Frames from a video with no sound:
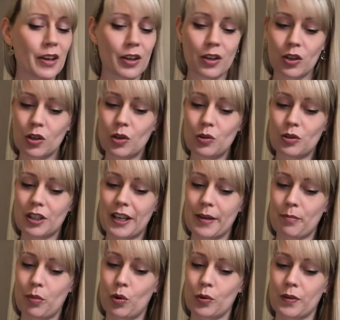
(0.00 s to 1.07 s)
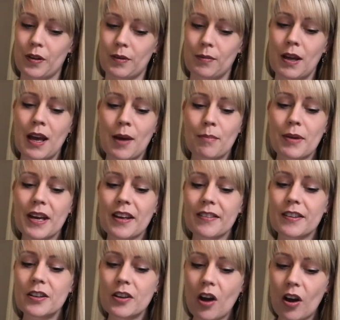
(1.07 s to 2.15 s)
Hugely important. Be as
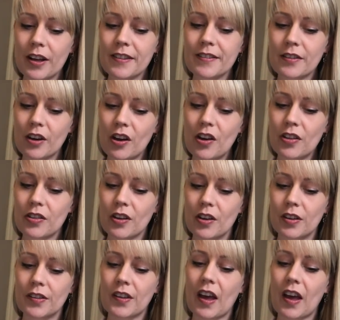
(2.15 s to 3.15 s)
nice to others